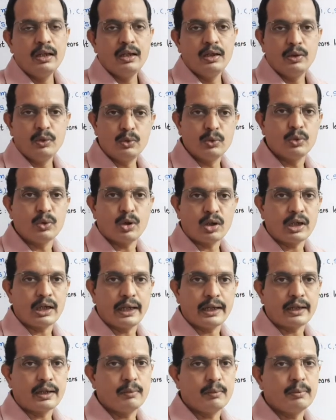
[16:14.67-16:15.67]
Do not
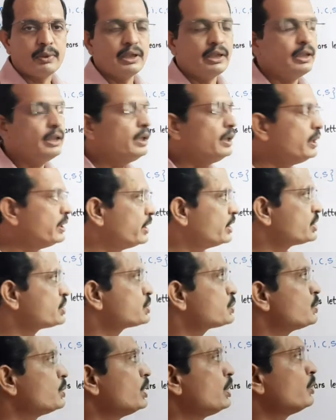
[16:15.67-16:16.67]
like kabaddi. Dear
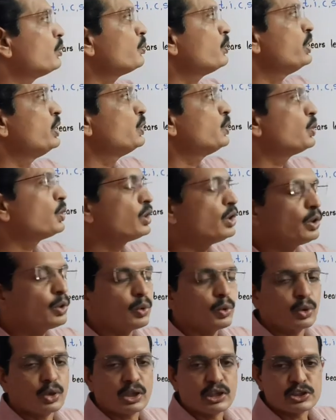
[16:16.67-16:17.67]
student, we know the
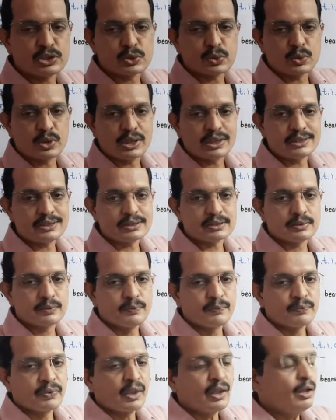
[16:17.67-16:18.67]
total students.
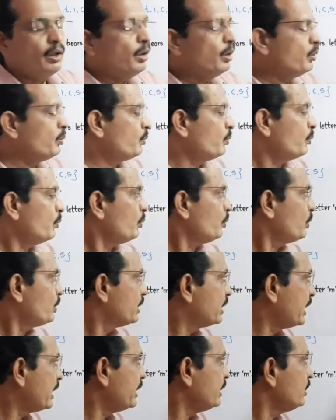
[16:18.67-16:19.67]

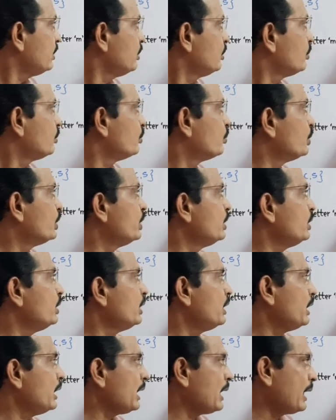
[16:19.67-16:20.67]
Then we
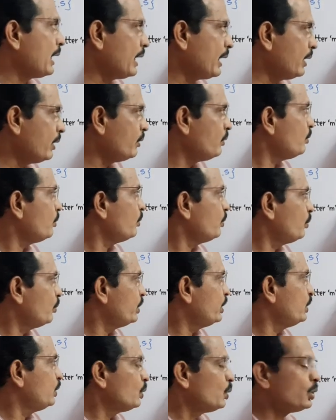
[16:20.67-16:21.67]

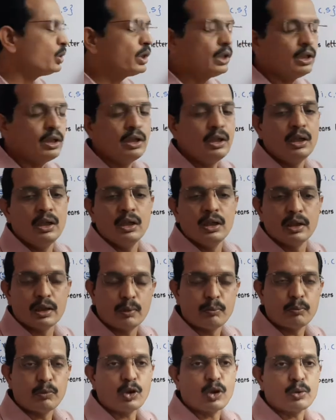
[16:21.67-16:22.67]
know the
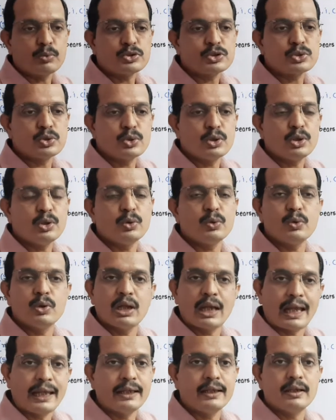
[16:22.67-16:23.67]
number of students who
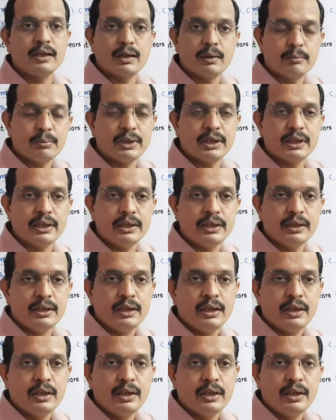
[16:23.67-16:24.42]
like kabaddi.